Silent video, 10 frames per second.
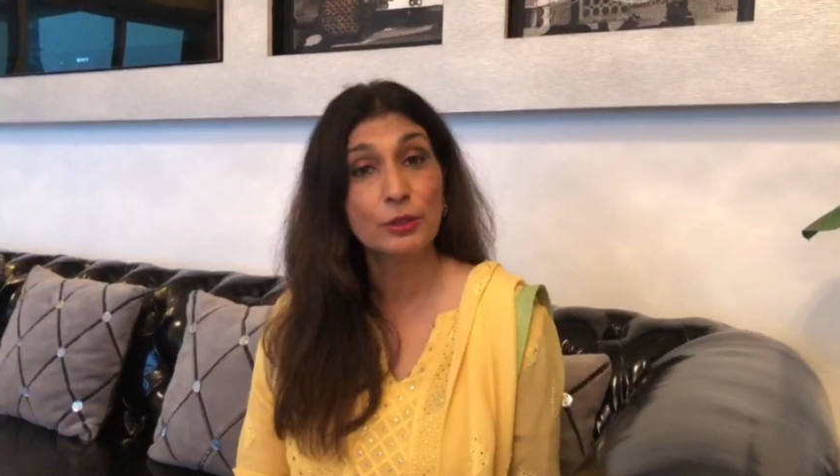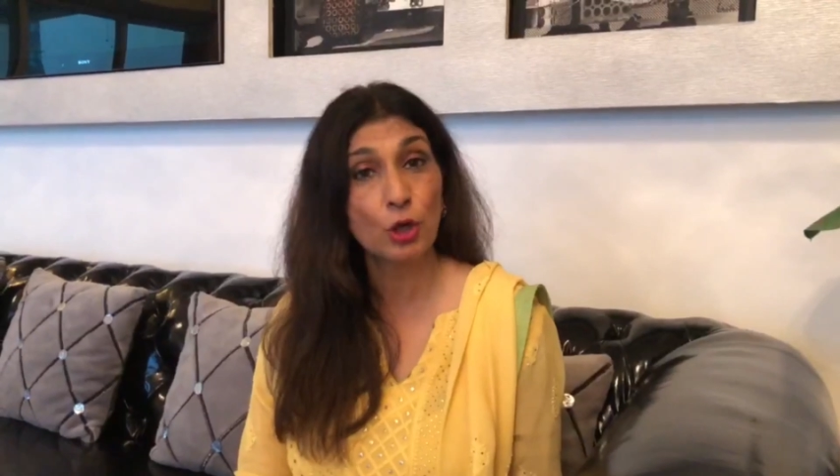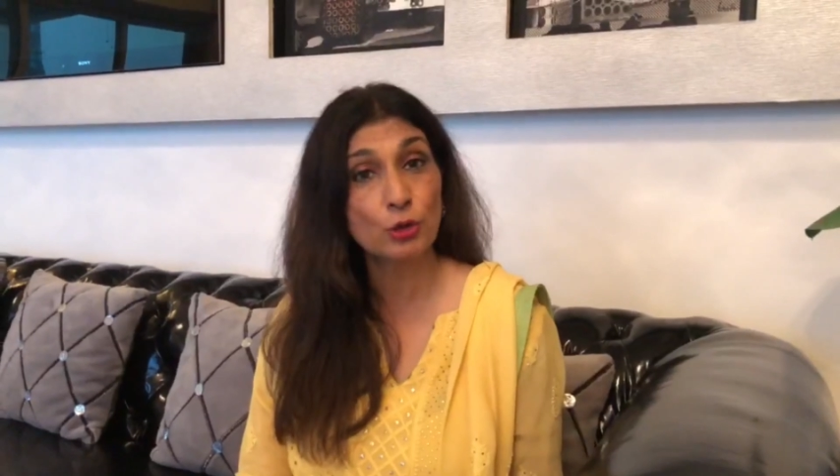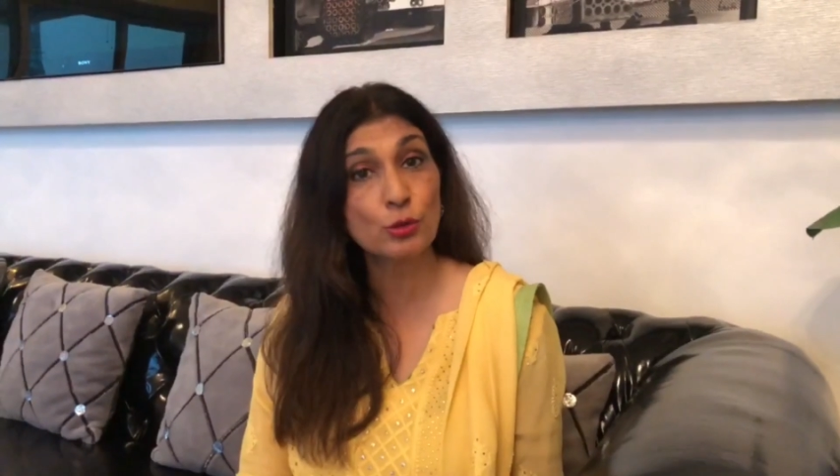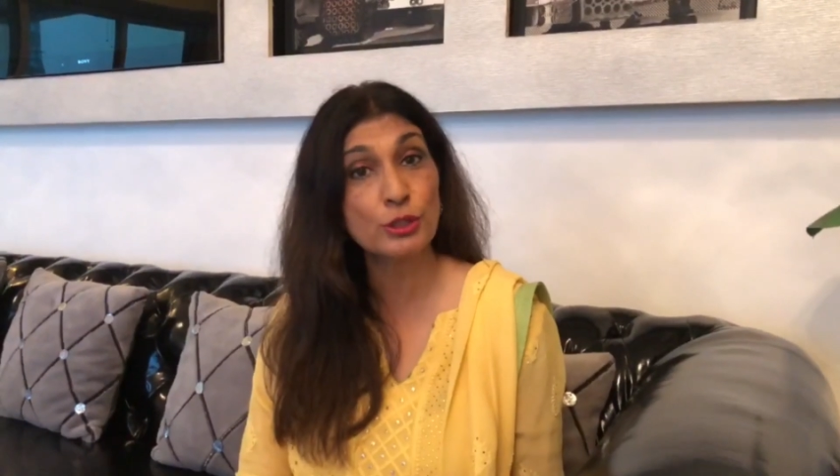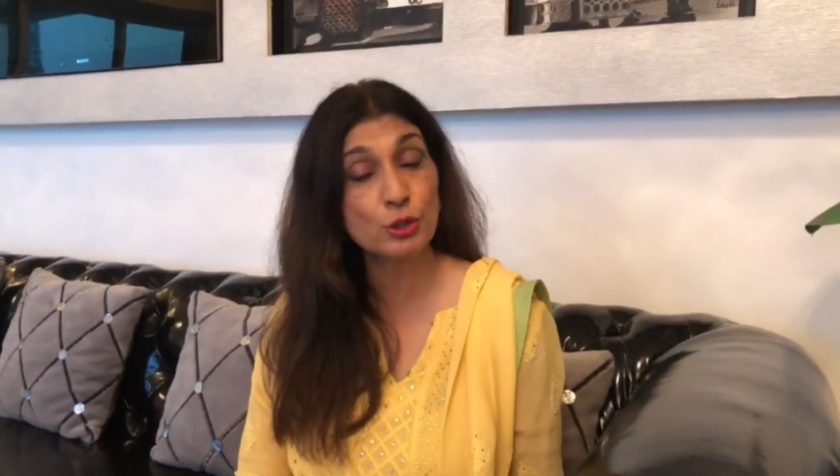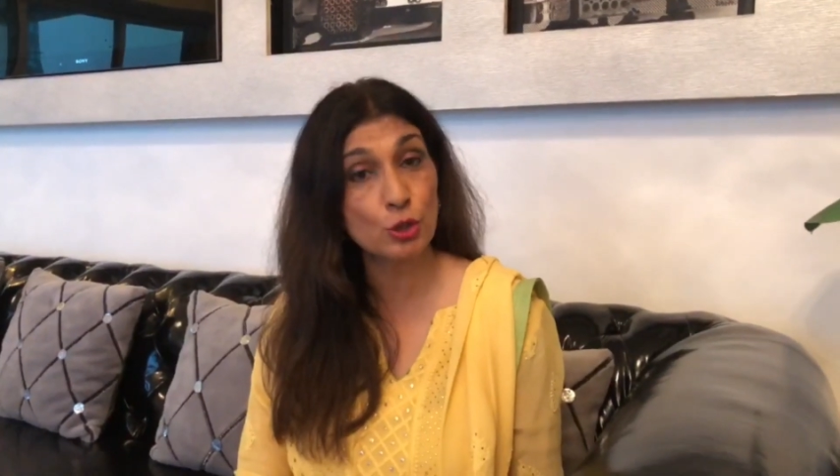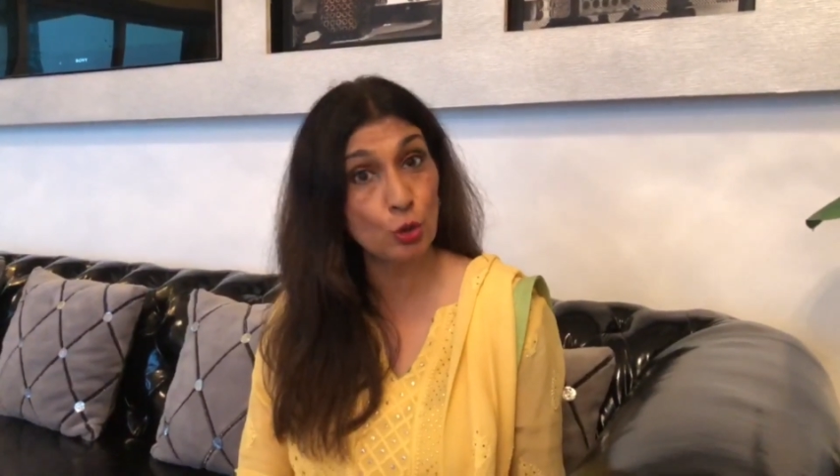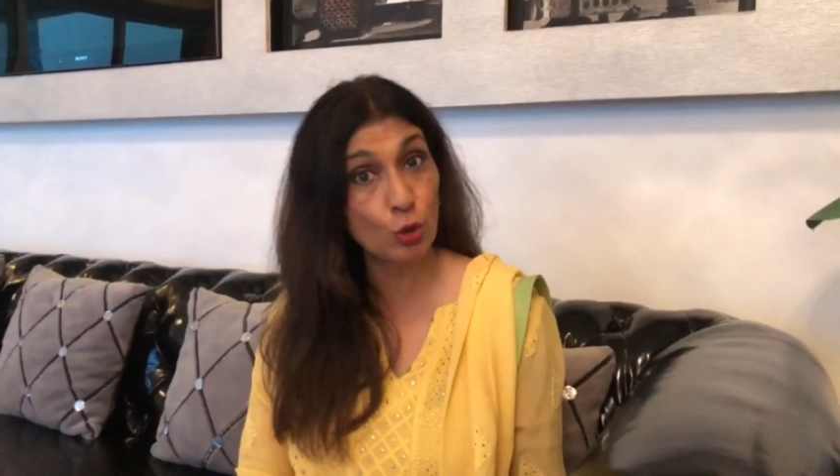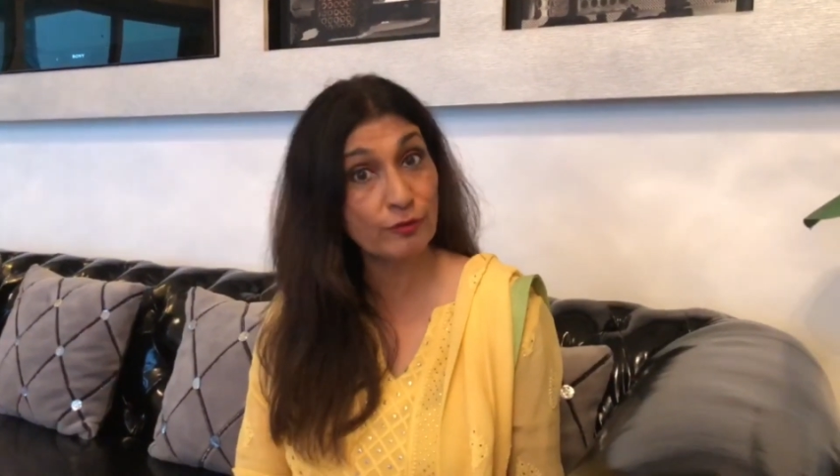not only to
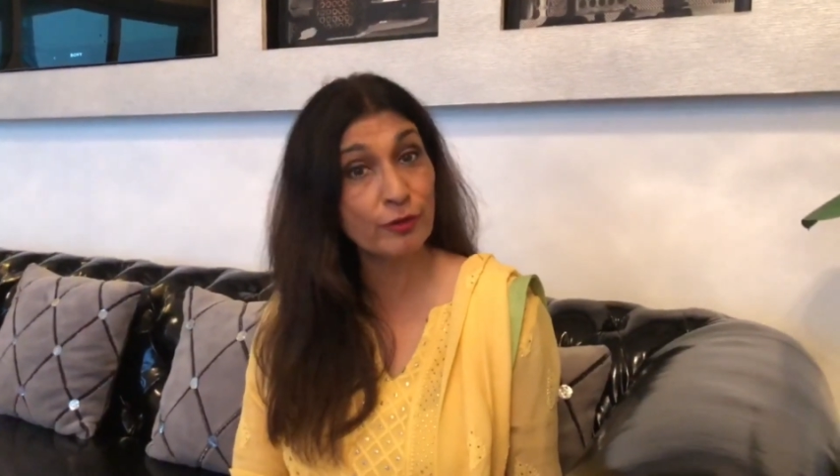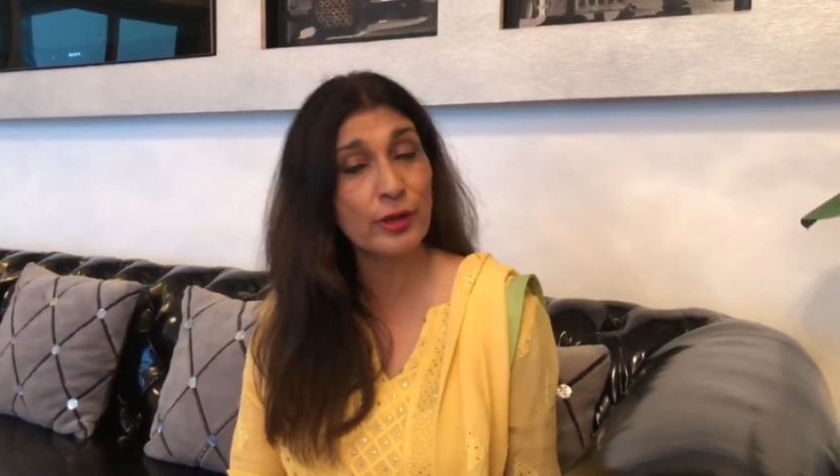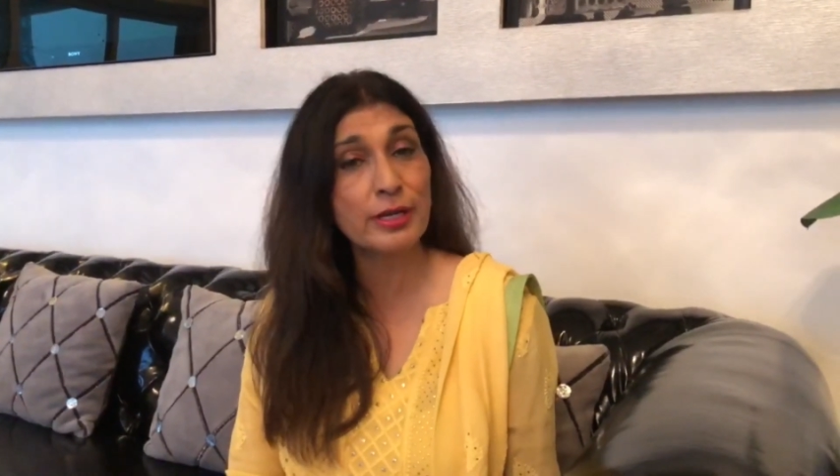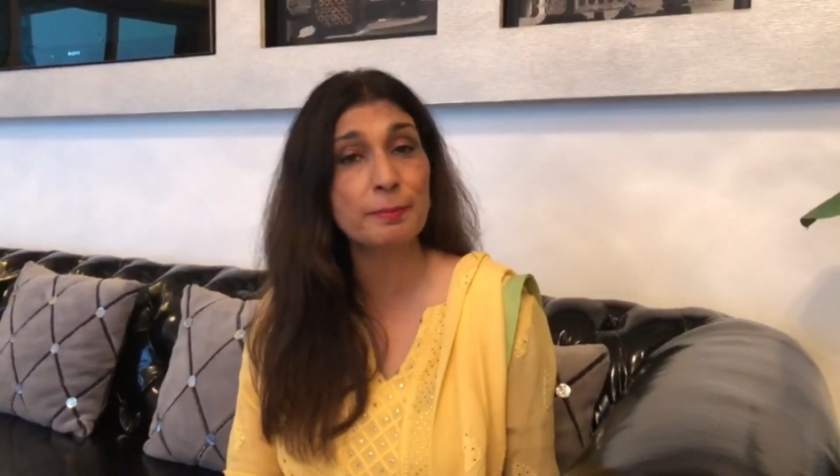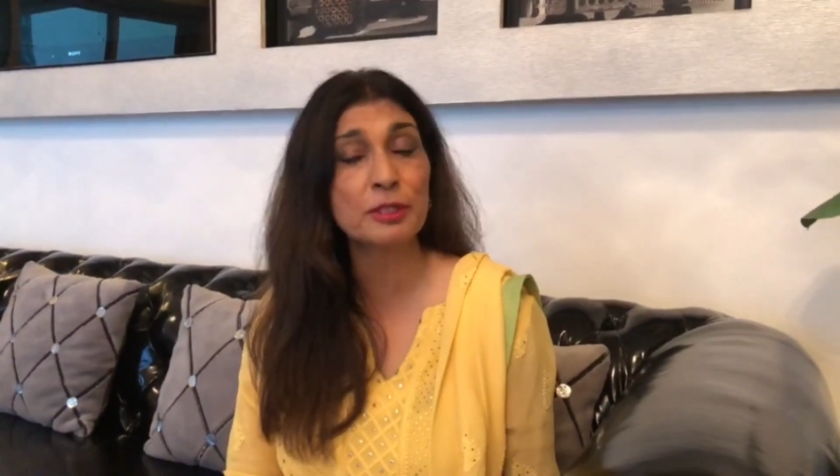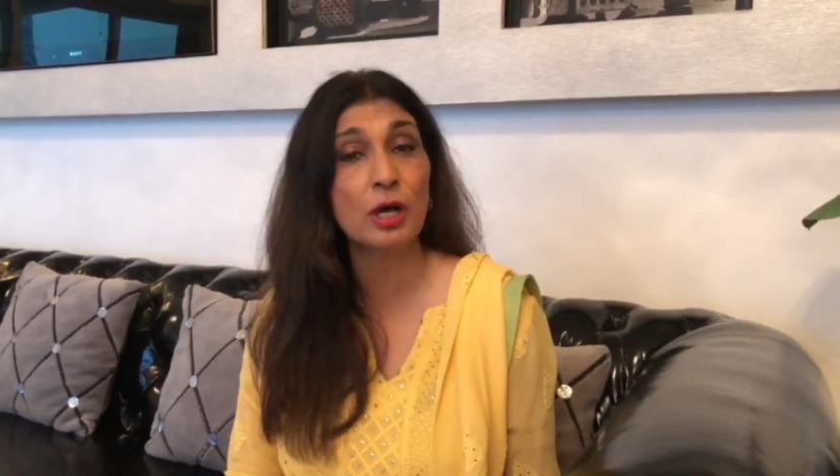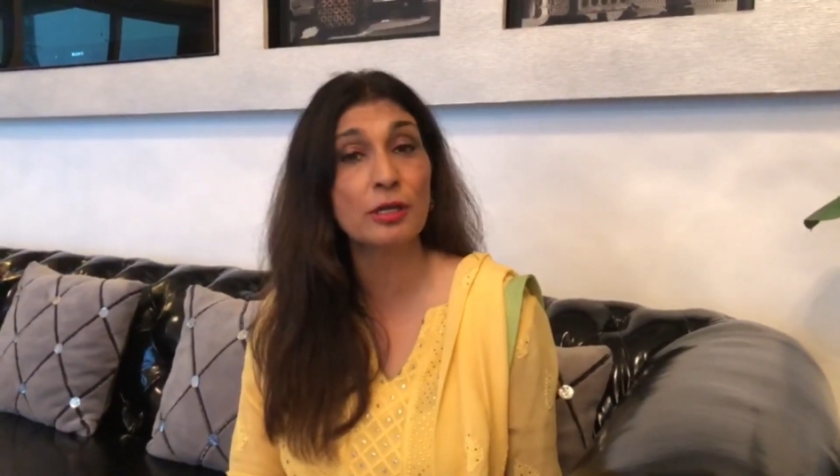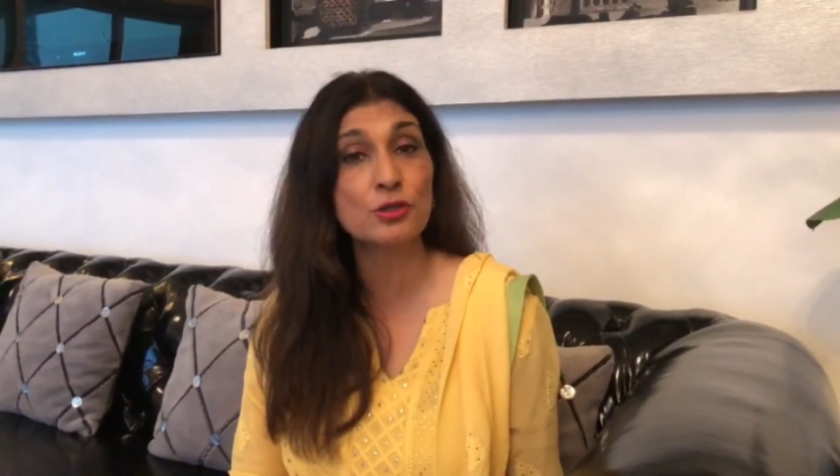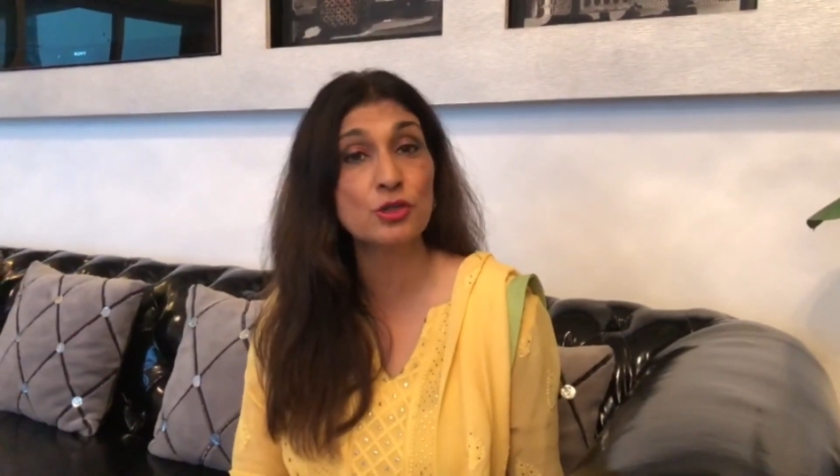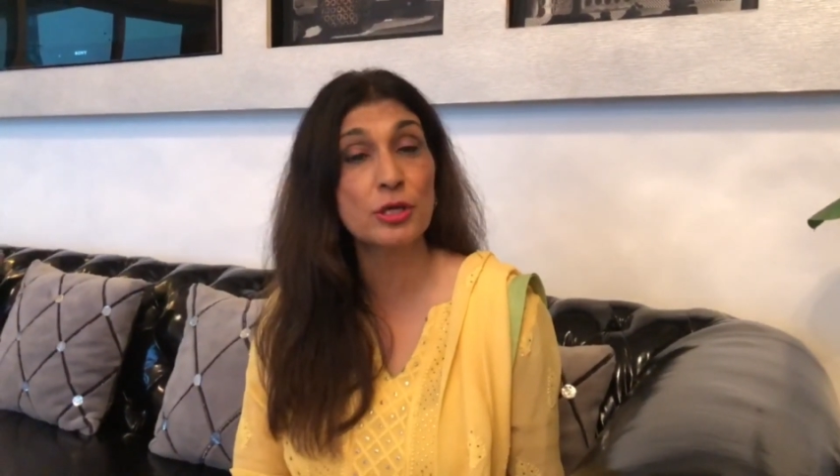look for any
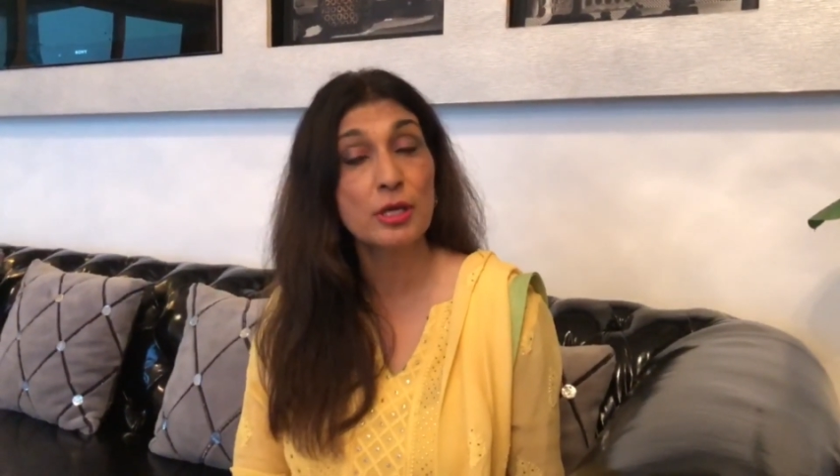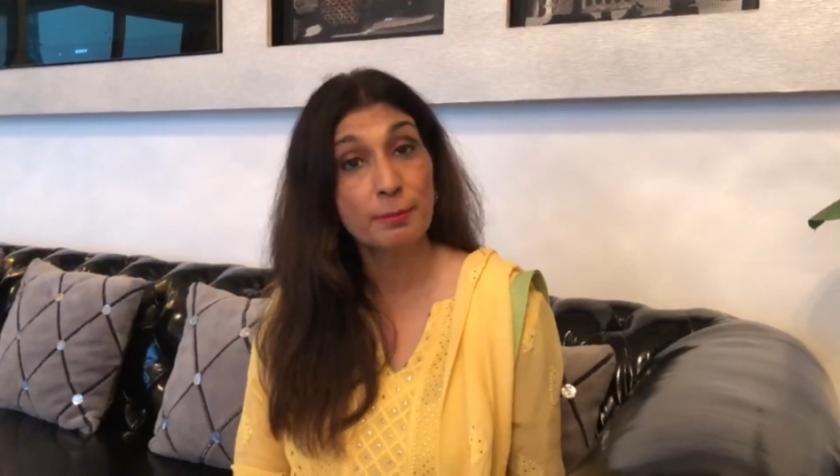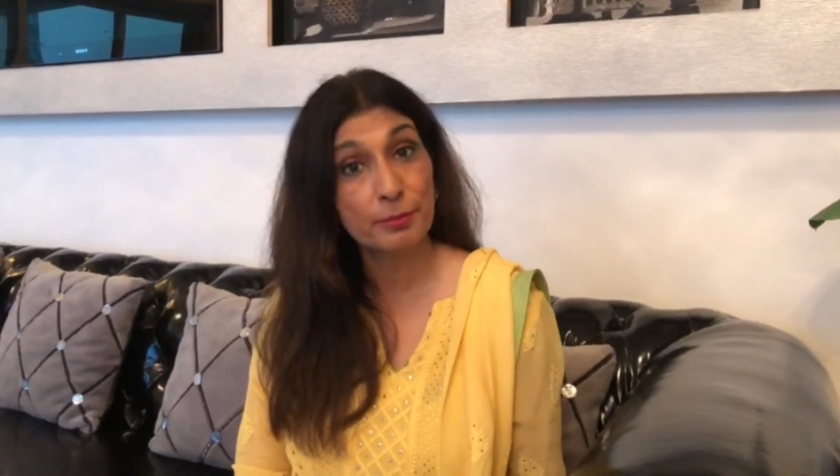pathology,